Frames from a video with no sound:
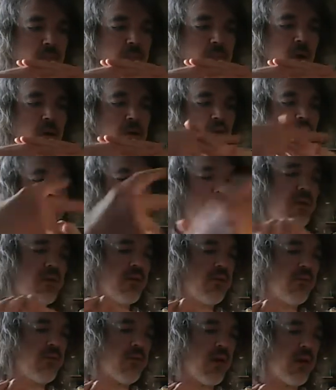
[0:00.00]
Partially
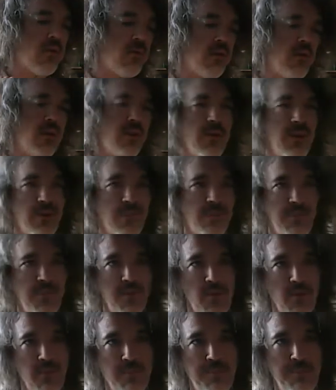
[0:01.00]
because I really love
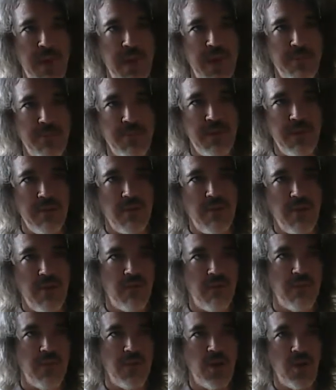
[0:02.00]
the old Batman
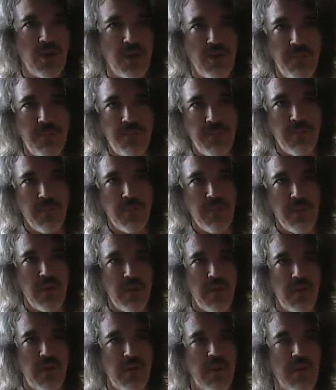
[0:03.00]
TV show.
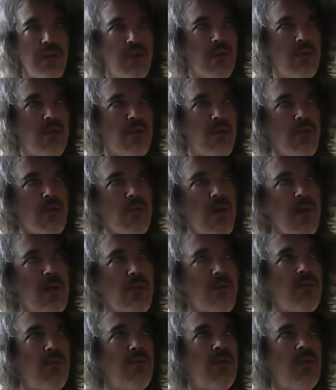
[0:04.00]
And I
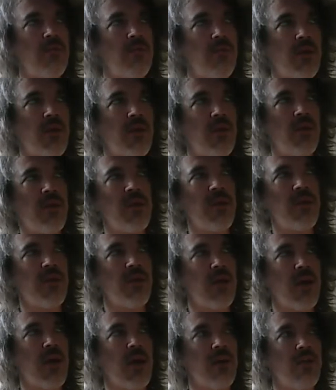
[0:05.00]
always got a big
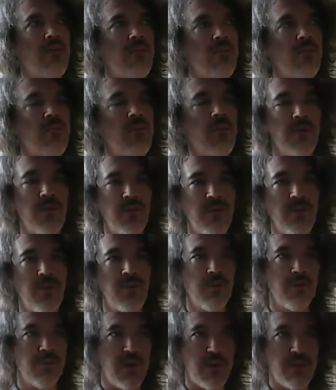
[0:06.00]
kick out of the various
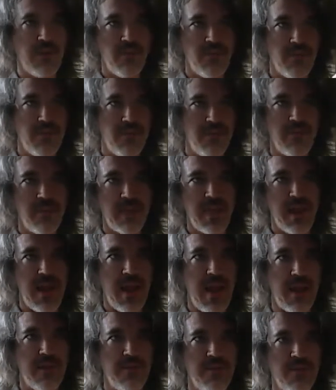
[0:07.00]
devices that they
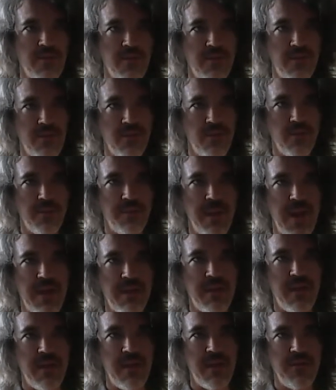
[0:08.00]
had in the old
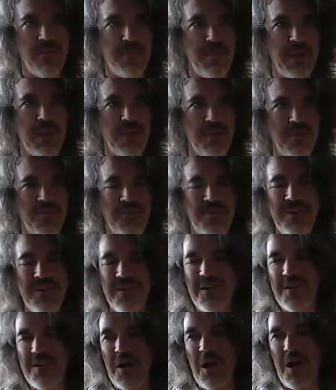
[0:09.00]
Batcave, because
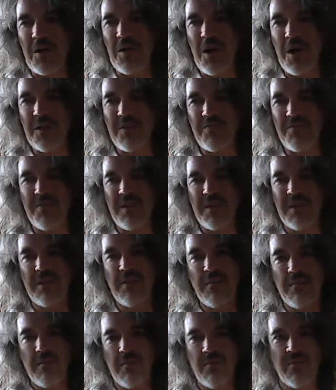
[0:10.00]
a lot of
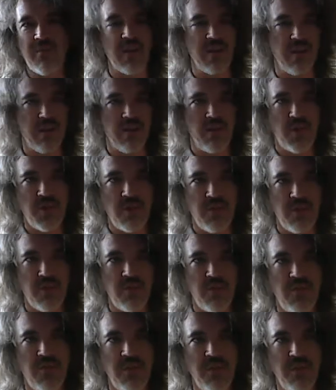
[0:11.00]
the signage on
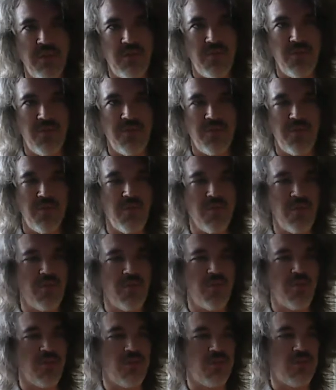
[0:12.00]
those things was
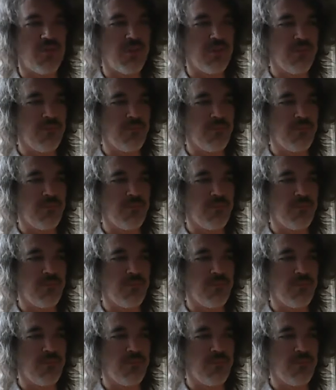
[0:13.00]
just